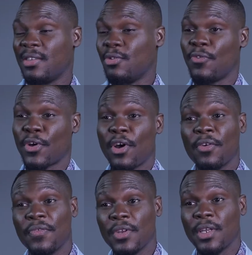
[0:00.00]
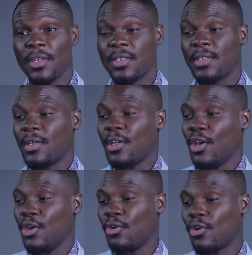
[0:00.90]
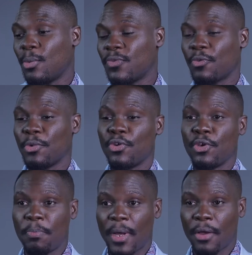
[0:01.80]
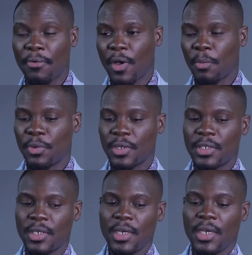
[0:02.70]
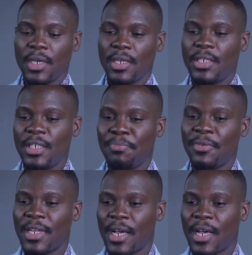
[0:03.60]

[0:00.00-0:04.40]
and overconfident, you know, comes from a good background, but deep